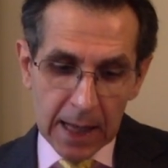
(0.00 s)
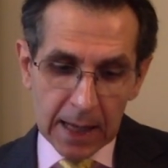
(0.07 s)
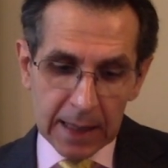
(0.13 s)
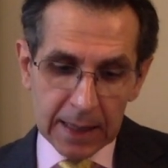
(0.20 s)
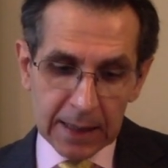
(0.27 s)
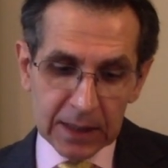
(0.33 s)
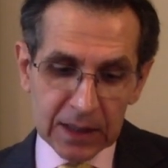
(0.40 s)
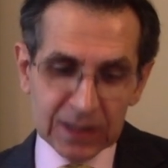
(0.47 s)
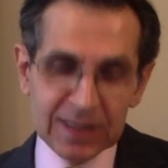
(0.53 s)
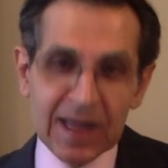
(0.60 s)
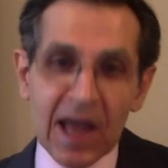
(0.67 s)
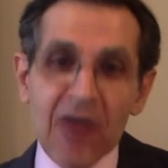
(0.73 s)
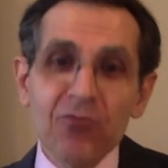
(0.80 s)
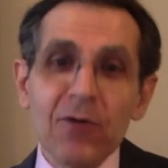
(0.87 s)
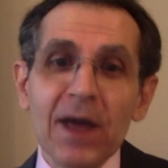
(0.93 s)
uh,
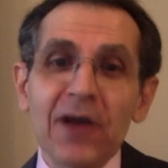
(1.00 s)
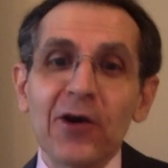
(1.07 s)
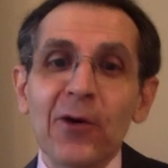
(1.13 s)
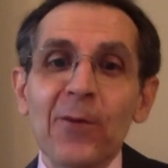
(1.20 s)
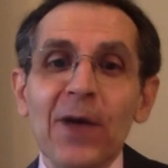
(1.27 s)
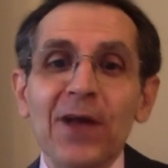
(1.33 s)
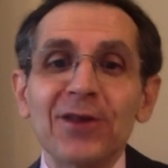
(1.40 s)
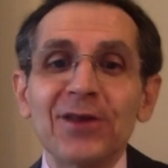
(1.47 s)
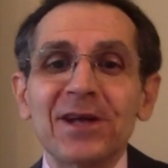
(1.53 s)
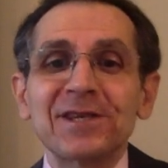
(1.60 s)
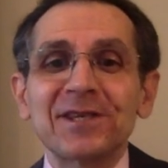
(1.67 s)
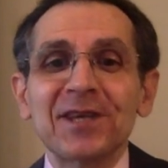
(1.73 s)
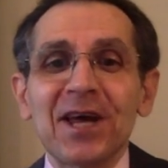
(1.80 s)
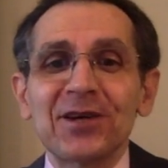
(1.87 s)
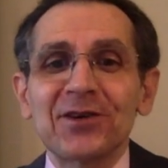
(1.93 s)
they recommend
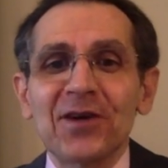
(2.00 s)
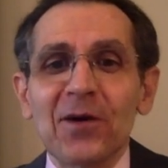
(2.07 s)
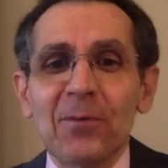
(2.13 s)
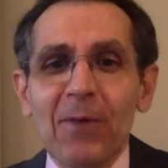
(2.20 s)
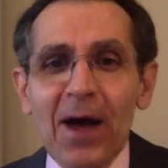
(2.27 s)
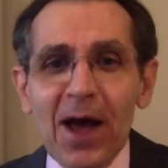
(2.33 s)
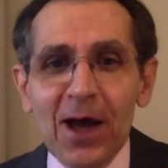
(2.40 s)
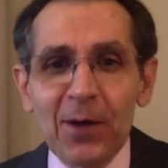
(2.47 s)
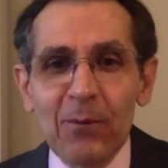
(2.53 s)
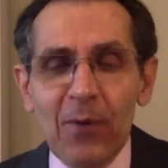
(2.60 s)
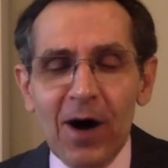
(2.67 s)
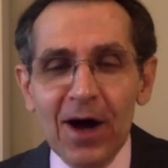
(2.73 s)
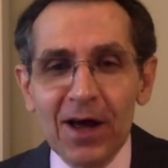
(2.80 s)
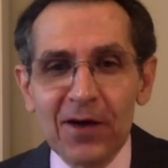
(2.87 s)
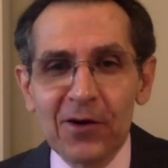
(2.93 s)
that central bank
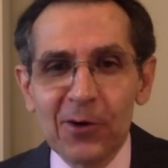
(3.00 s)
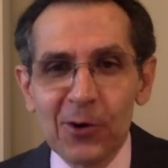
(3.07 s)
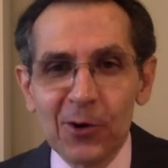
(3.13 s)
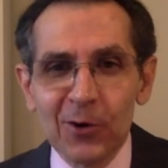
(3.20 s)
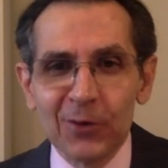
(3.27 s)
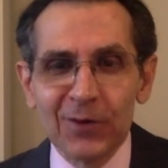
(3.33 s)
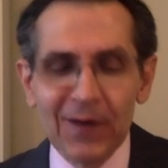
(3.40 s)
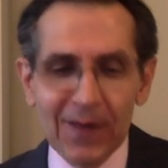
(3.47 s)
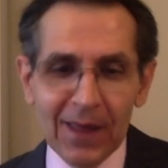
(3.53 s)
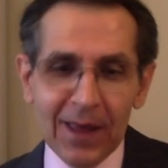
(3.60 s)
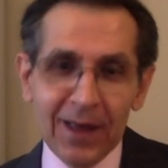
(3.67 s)
buy gold.